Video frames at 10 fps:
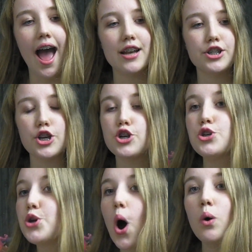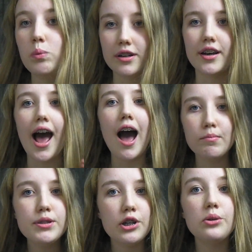And no one,
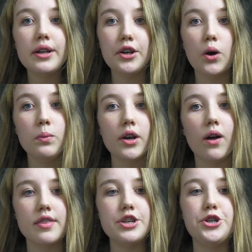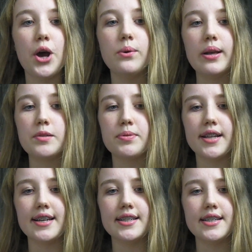absolutely no one on this show is
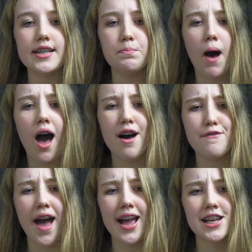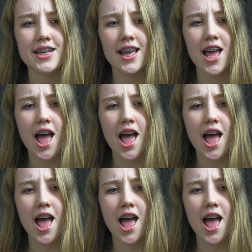presented as perfect.